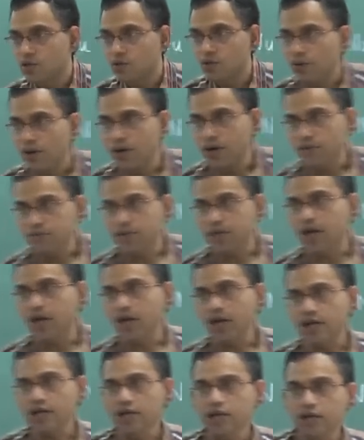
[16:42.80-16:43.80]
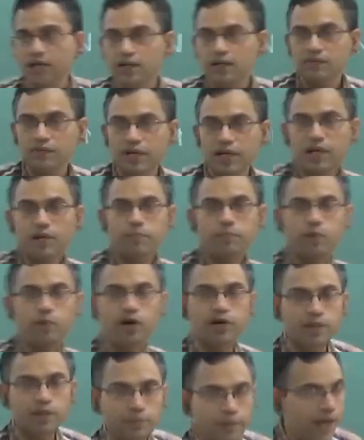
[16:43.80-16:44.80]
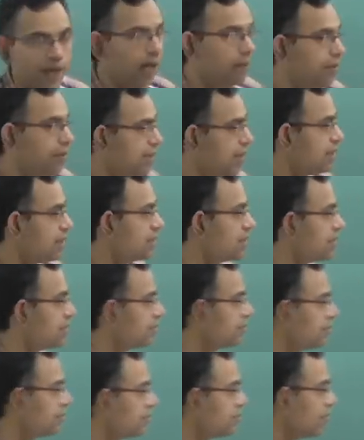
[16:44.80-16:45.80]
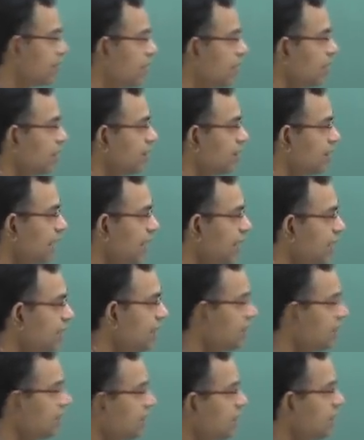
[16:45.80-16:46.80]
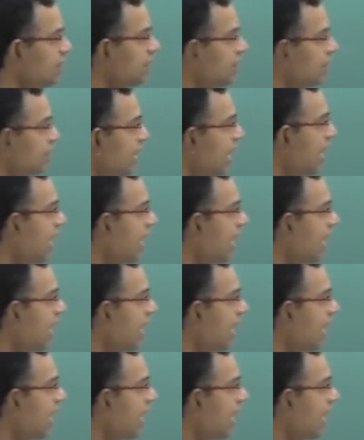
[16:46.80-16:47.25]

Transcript: one of the very important parameters. Then the